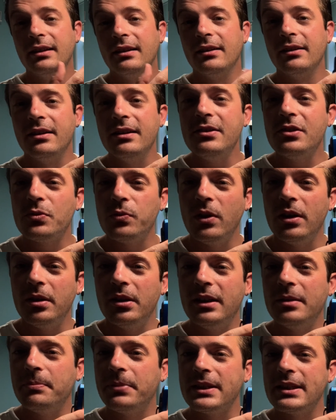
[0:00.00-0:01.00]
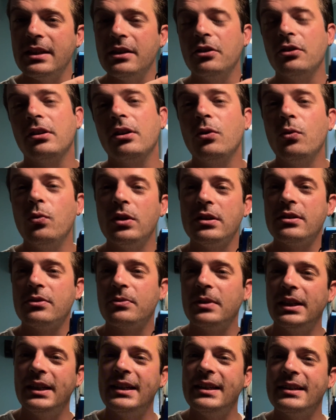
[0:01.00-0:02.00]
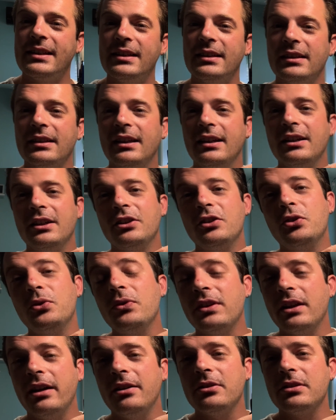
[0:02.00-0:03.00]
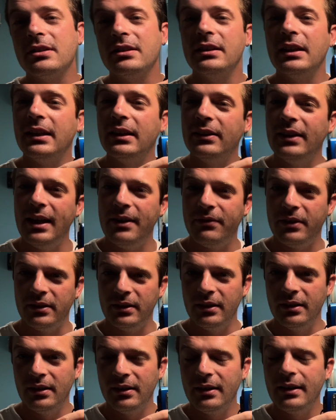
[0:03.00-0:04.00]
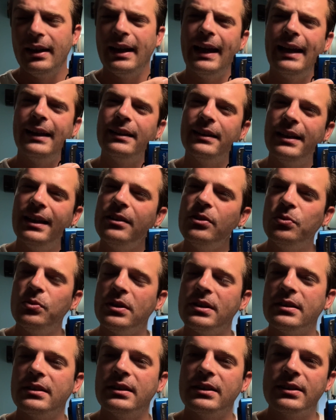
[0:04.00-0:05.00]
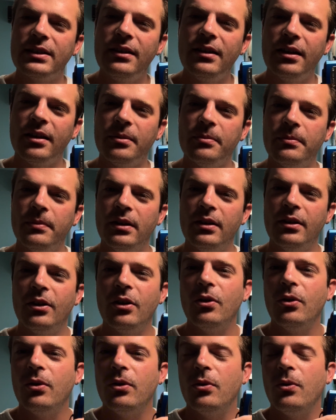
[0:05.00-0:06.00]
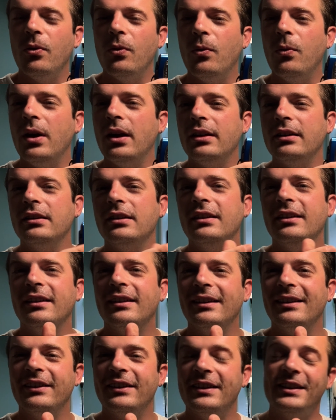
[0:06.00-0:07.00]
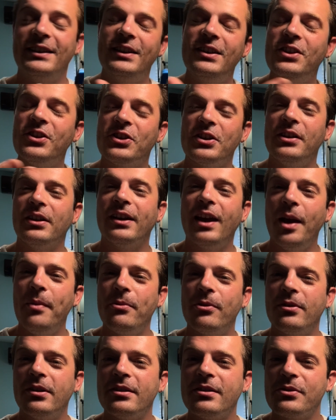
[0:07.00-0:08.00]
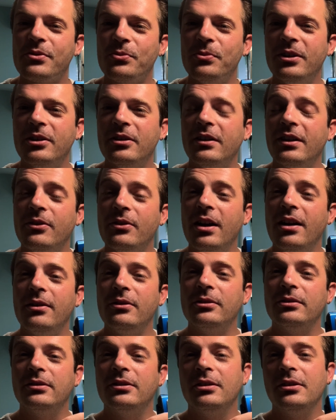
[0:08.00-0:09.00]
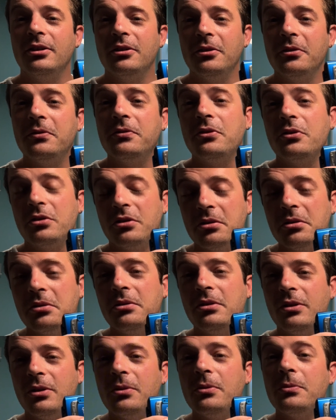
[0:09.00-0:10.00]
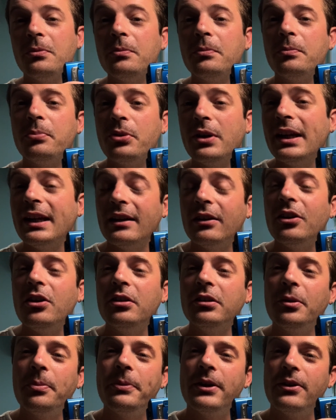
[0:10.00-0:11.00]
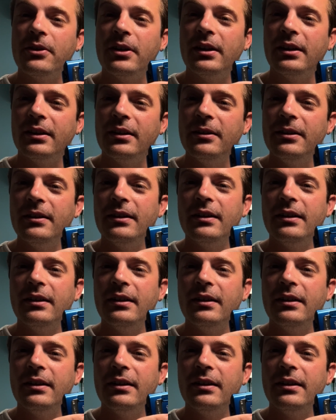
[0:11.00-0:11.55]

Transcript: This one in particular was released in 2011, and that was the time when the digital cameras were around for pretty long period.